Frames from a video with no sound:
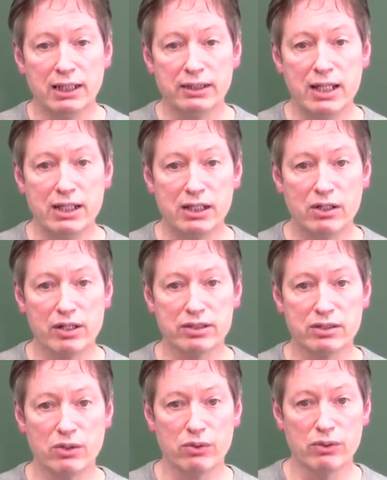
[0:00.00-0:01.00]
Now you can
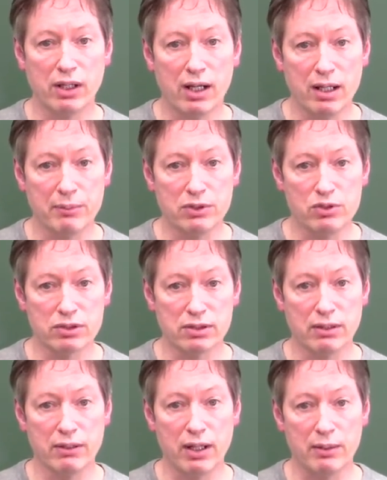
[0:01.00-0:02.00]
also
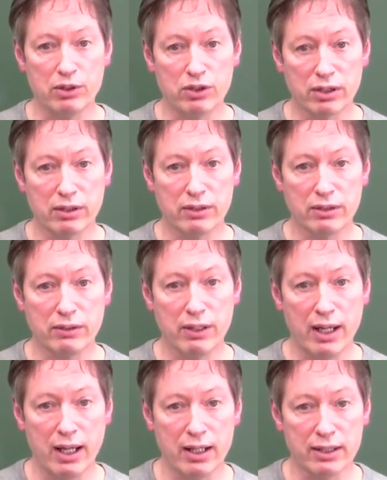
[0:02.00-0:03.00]
use look,
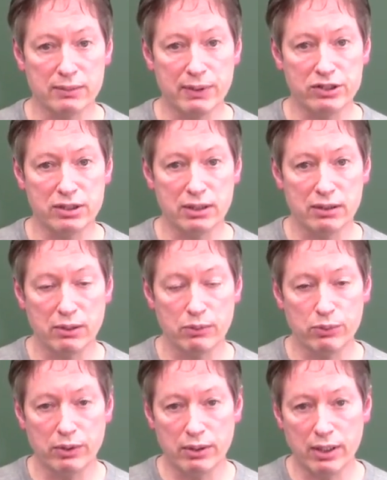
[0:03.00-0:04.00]

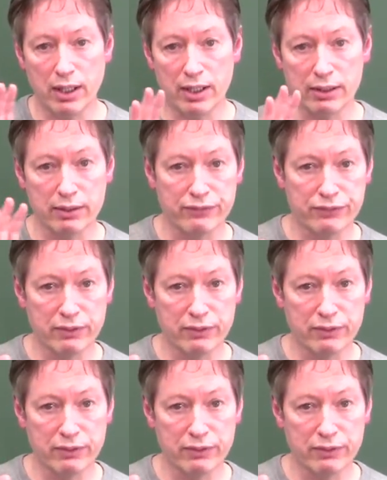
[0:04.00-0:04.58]
especially the